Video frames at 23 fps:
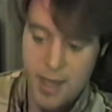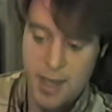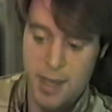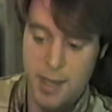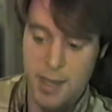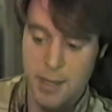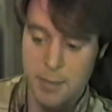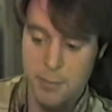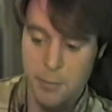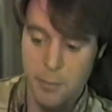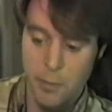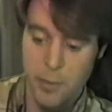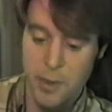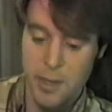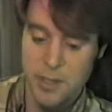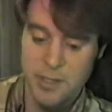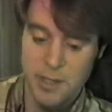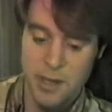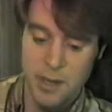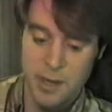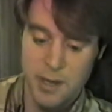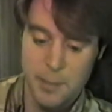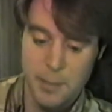and boy,
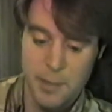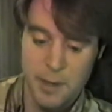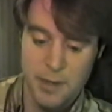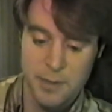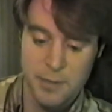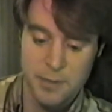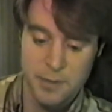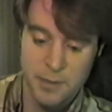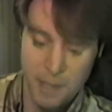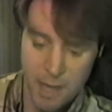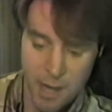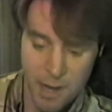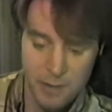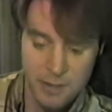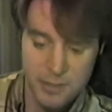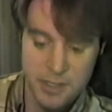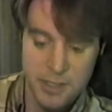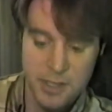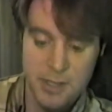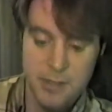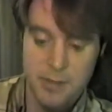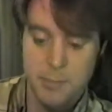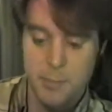talk about a
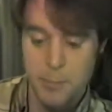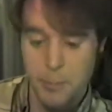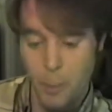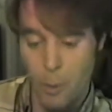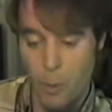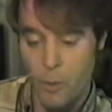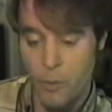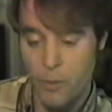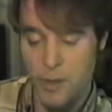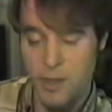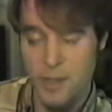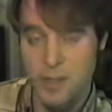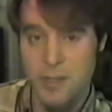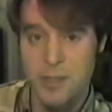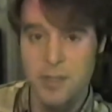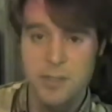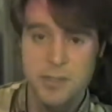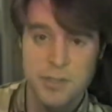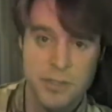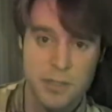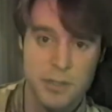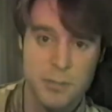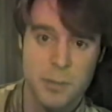lousy, boring,
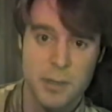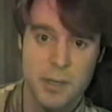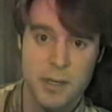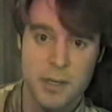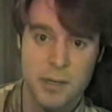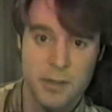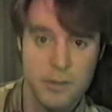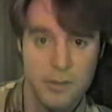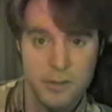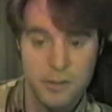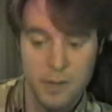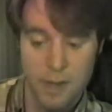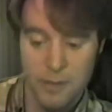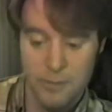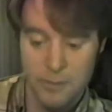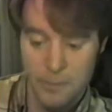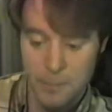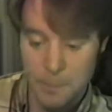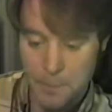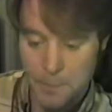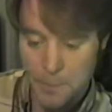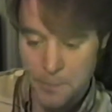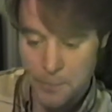stupid Newton novel.